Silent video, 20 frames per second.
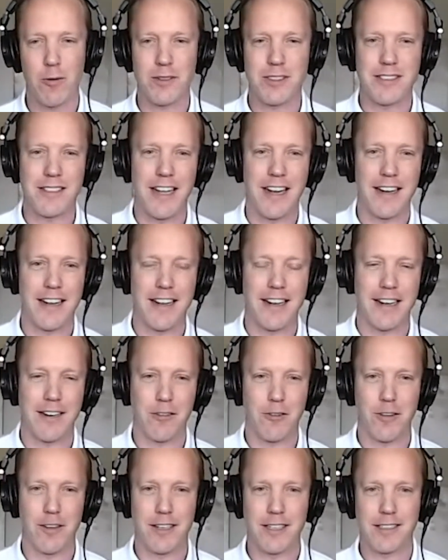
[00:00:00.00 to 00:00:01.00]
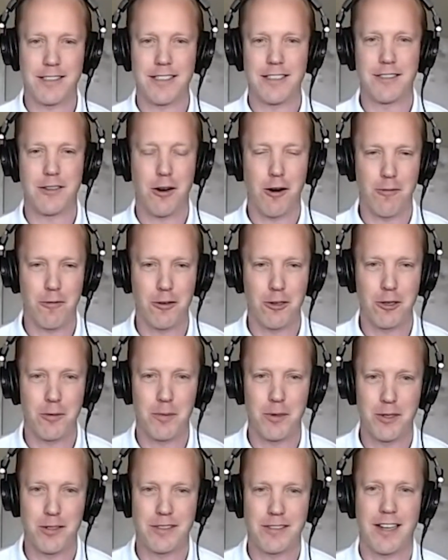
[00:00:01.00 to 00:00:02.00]
was data analytics. He's a Harvard
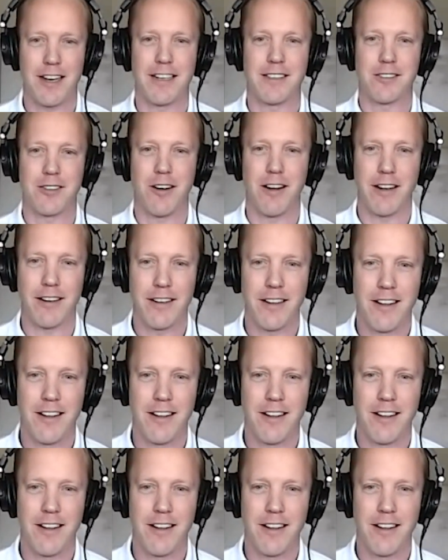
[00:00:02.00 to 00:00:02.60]
computer science grad.